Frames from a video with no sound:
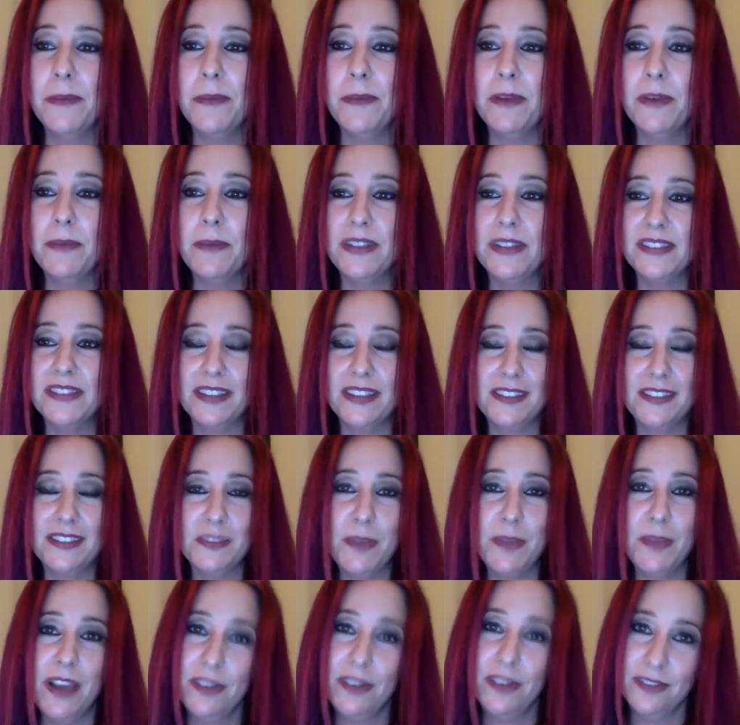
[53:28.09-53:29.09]
But sex is
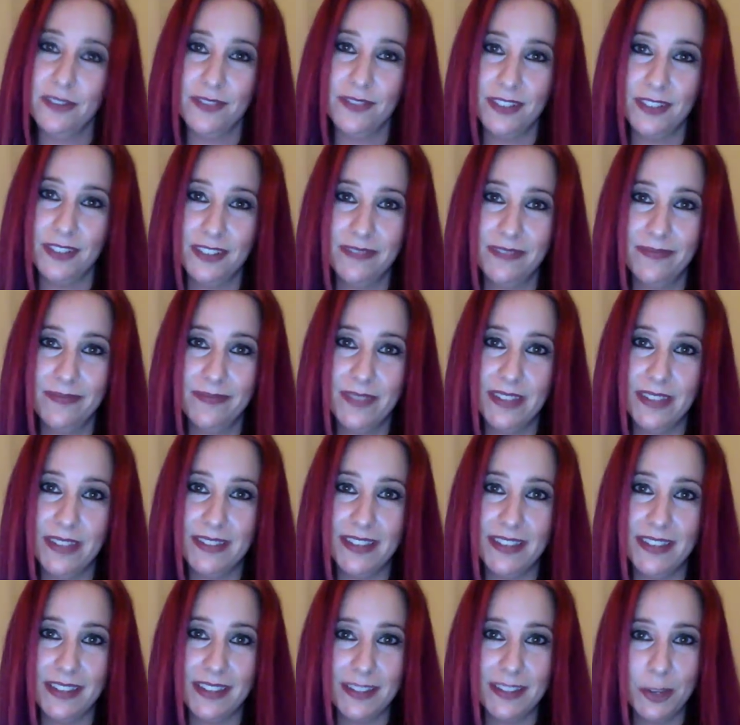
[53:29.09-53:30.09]
powerful. And
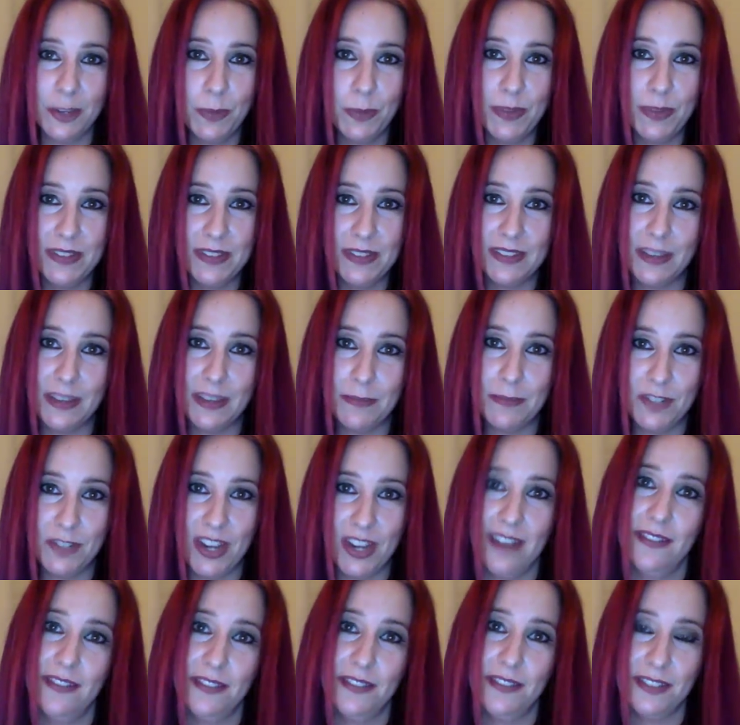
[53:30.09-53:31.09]
sex opens up
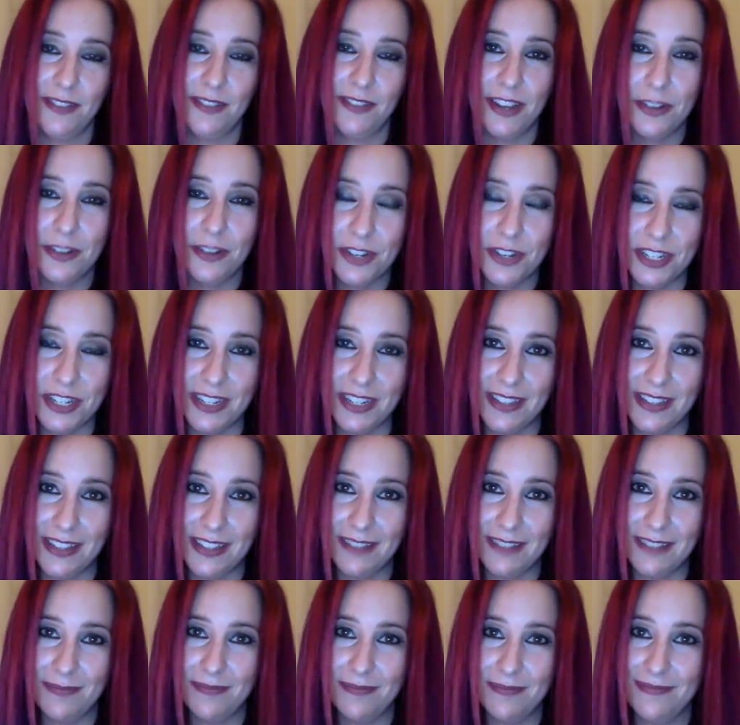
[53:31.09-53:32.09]
channels of energy that
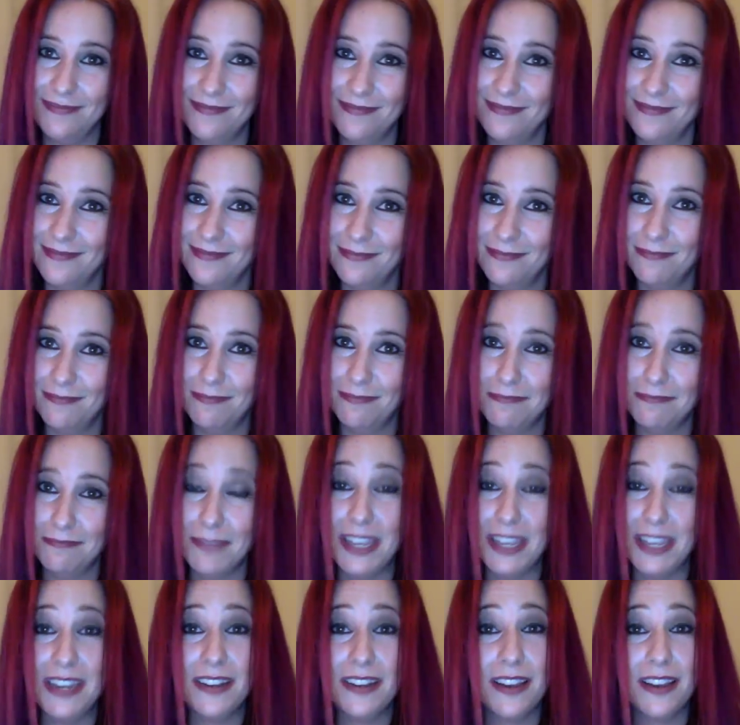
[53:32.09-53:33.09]

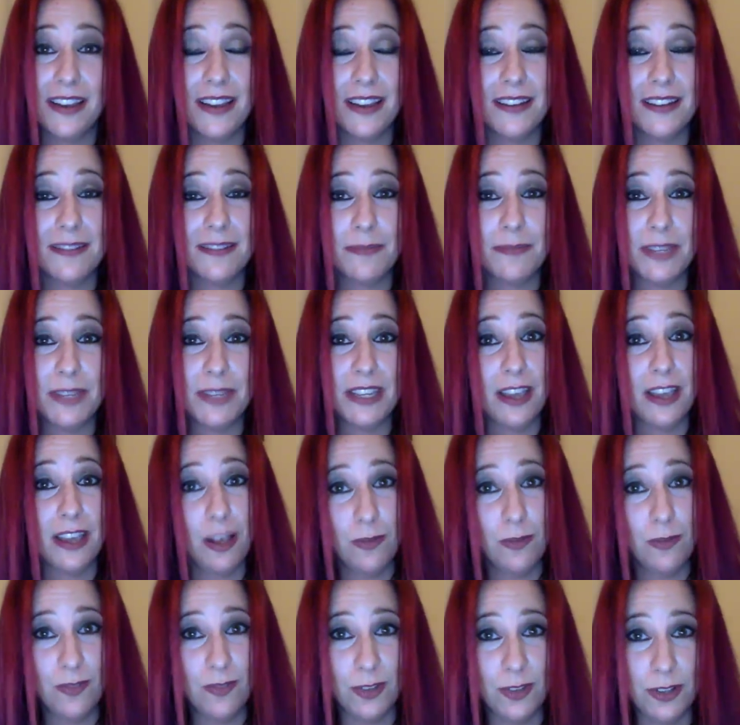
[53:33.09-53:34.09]
may not be
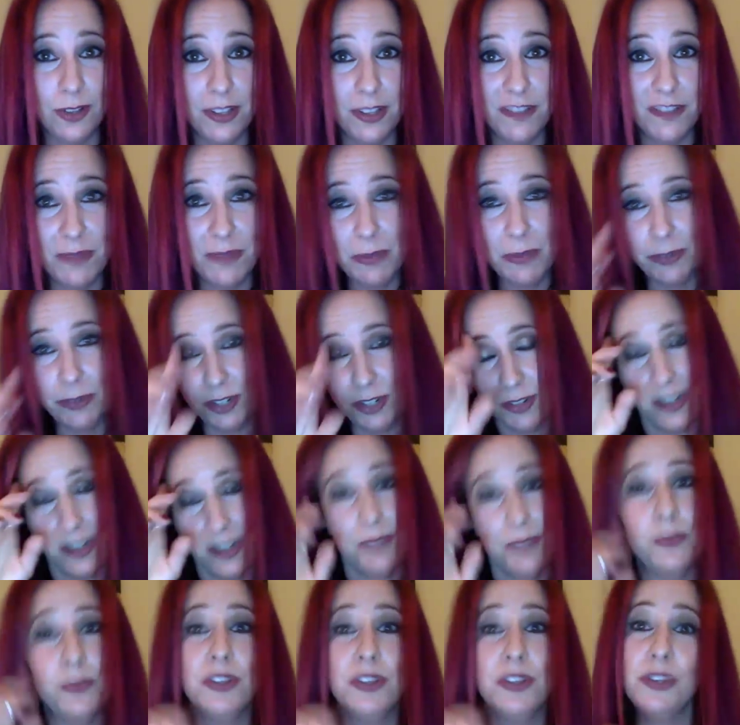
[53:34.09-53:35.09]
helpful if people are trying
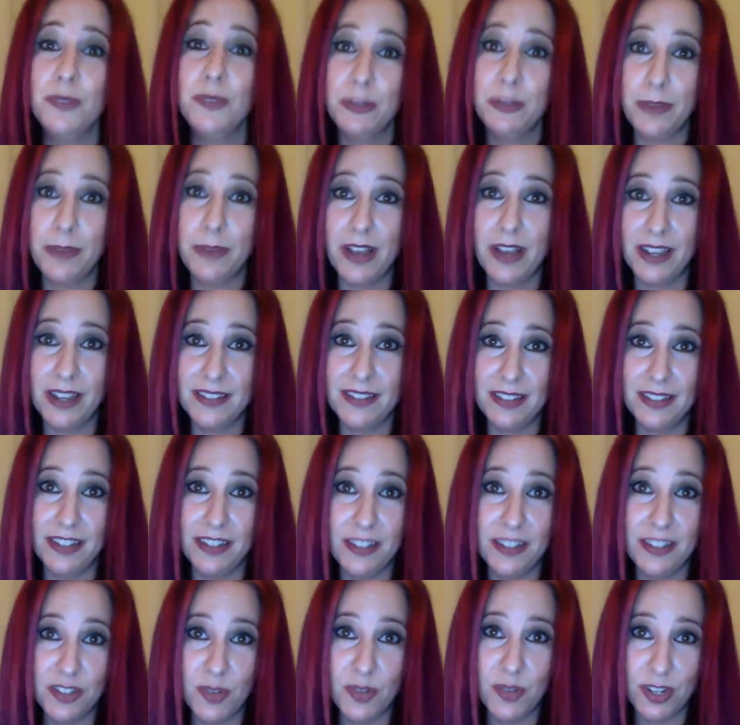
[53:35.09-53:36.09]
to put you in a box and
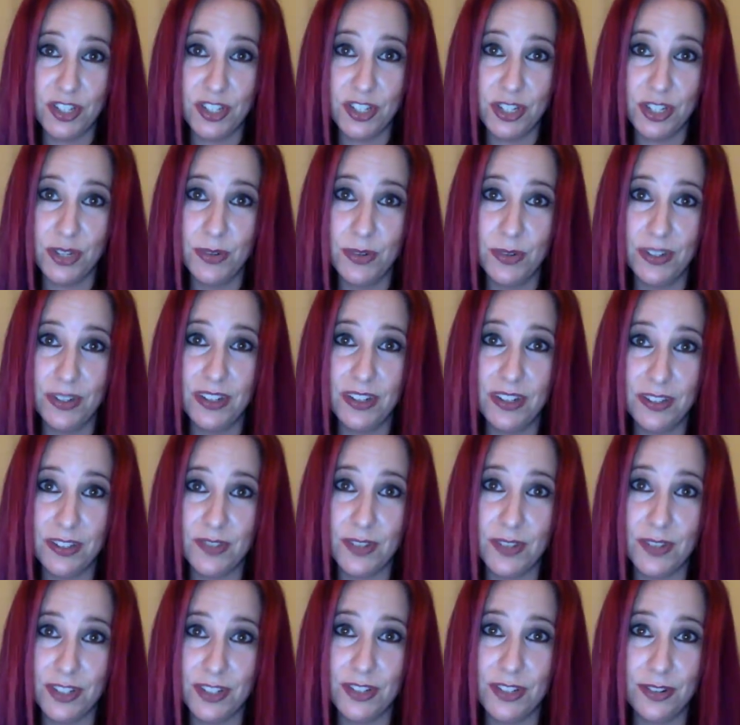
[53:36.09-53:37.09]
constrict you and
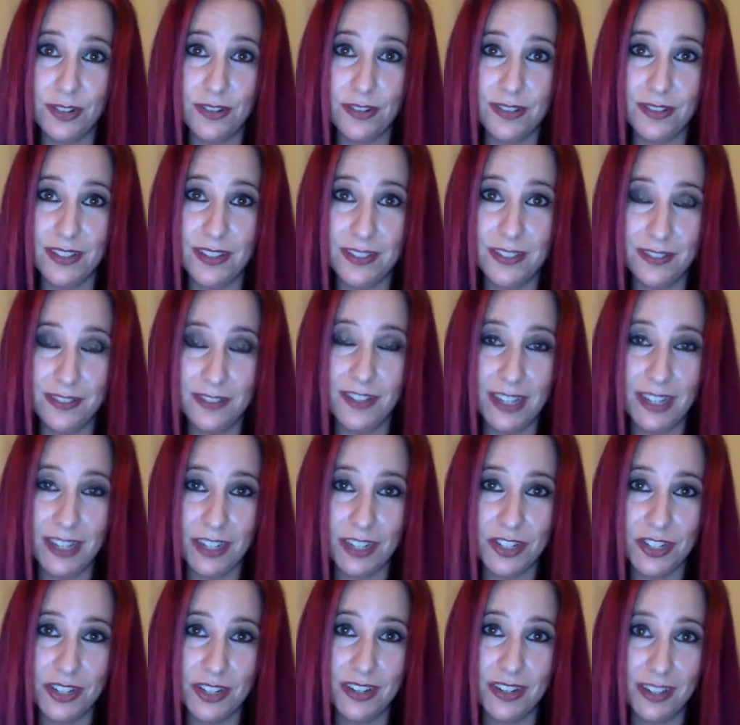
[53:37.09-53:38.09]
constrict your sense of
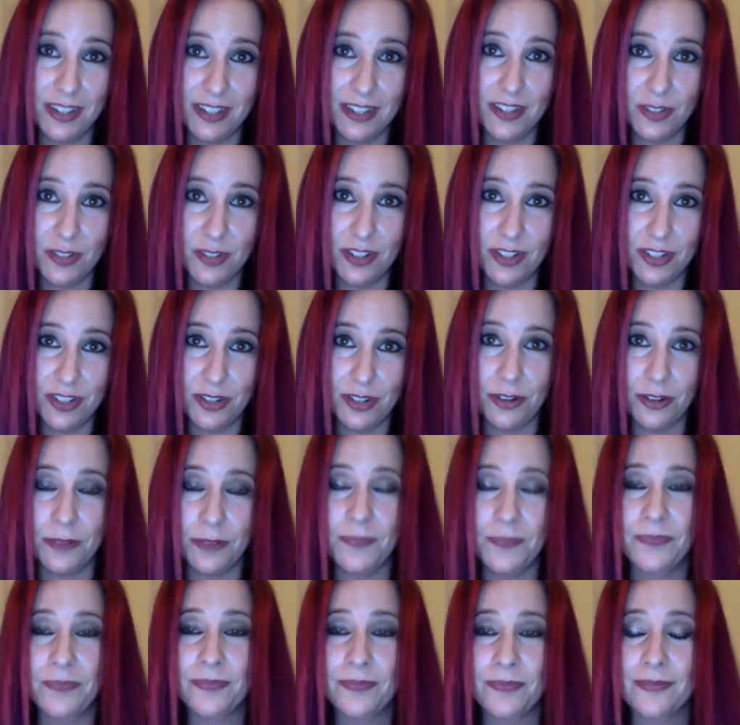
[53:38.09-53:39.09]
connection and constrict your
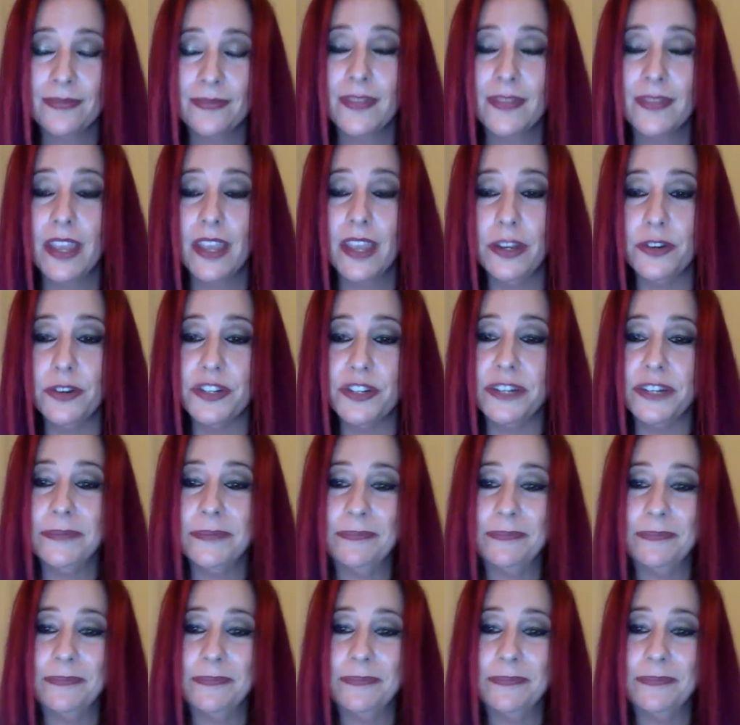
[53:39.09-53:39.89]
energy.